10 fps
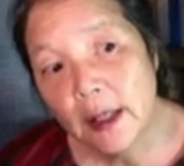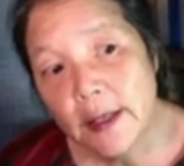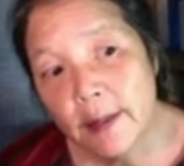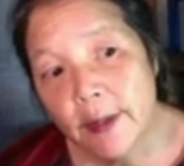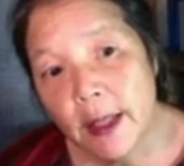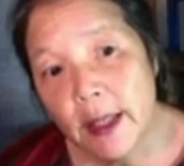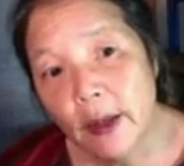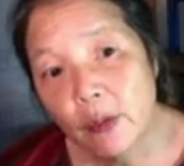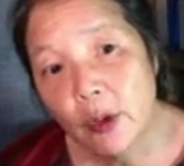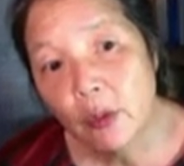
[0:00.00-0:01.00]
something
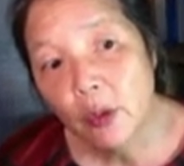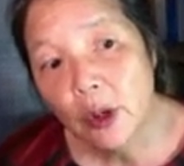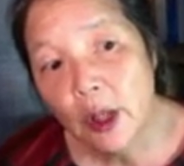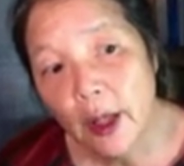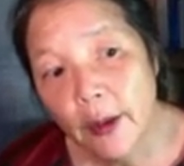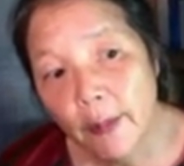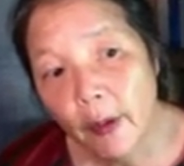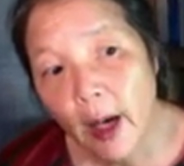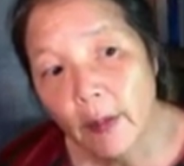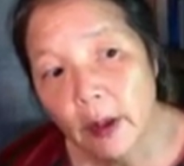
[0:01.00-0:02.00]
that will work on the
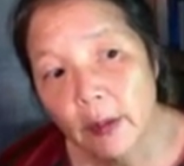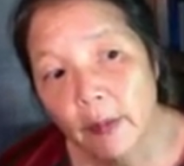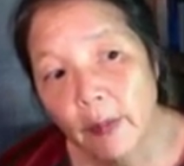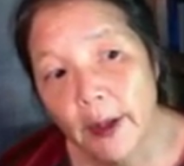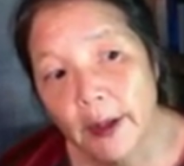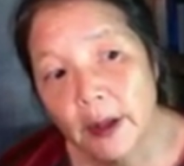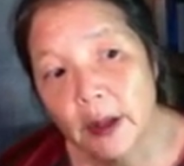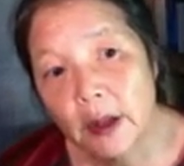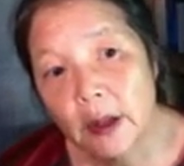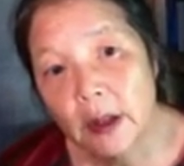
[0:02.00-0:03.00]
problem, but
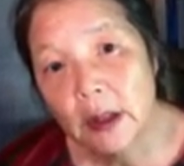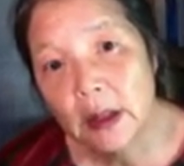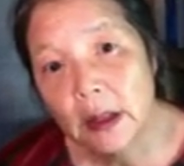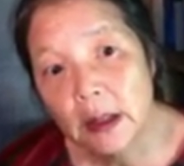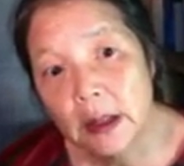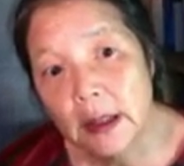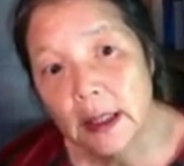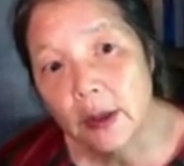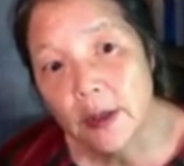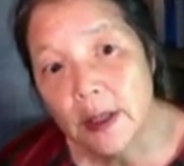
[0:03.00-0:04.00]

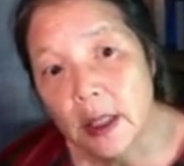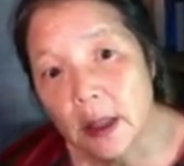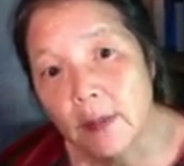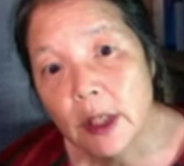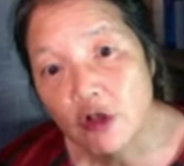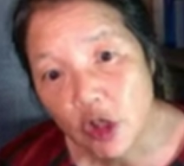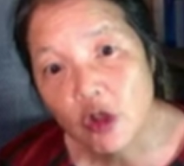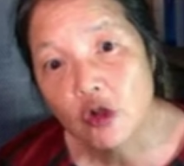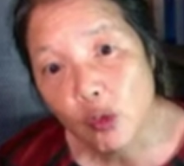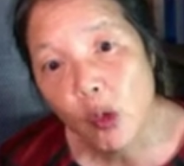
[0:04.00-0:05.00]
there isn't going to be
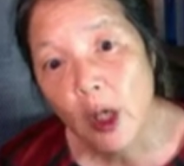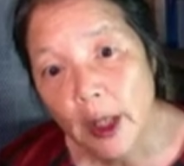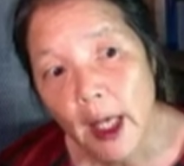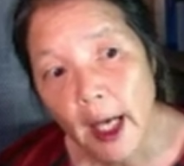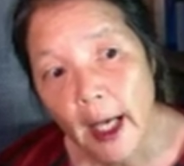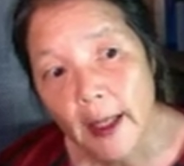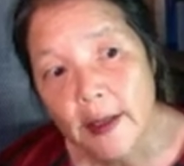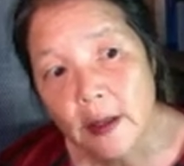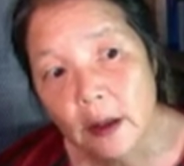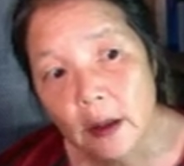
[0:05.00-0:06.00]
just one
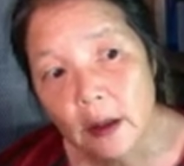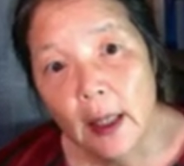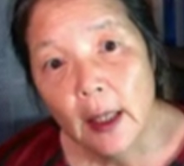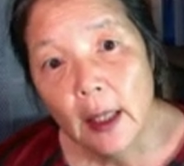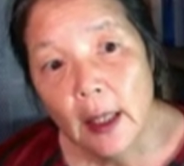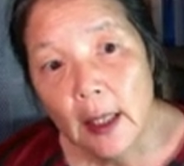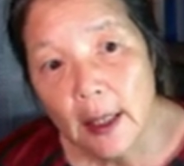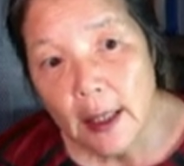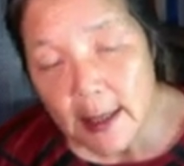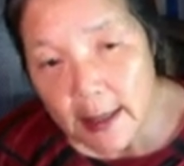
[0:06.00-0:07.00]
answer.
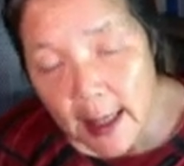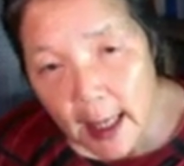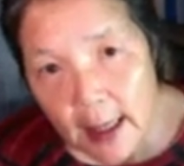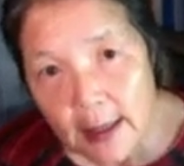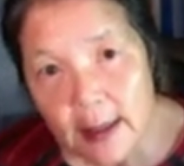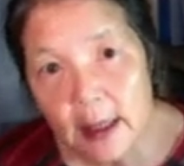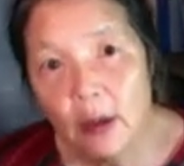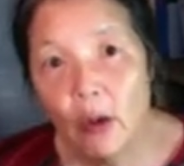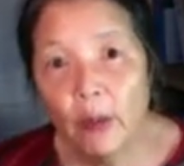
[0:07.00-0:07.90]
In this case, in